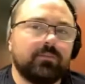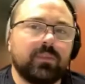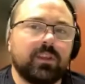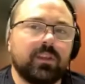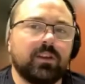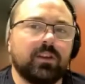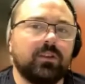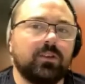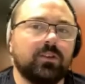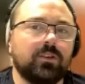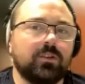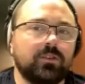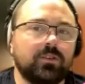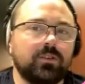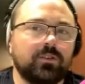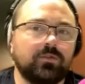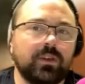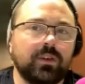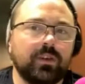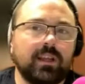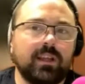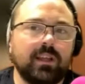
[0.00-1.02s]
You're
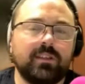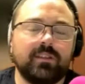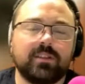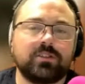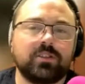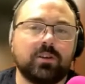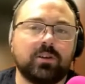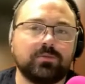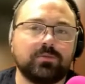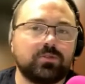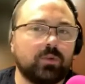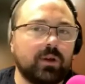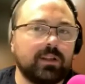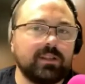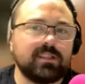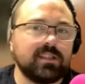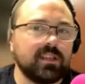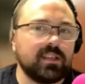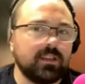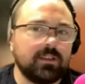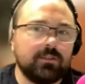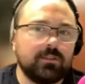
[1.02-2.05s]
really in the top
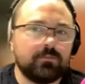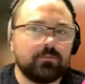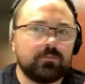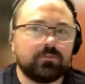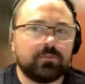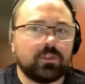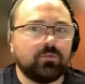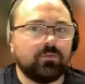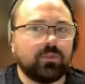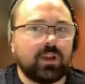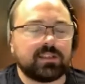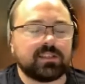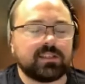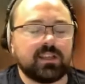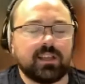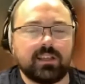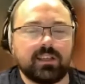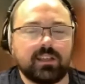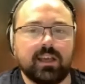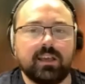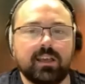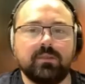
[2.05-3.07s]
20
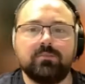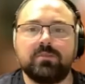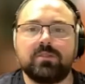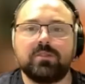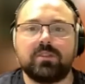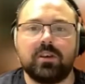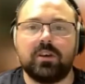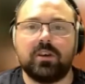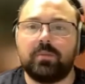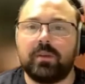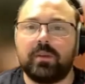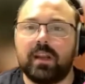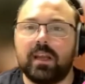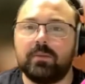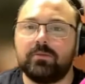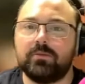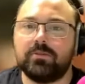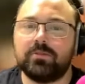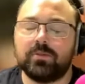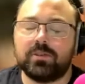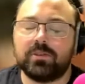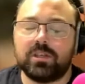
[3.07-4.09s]
wrestling names that have been
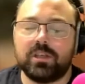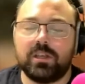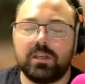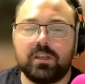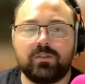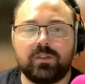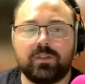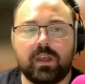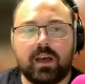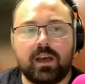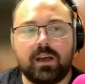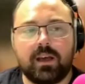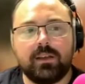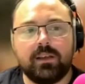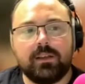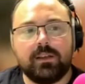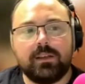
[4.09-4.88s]
able to achieve that.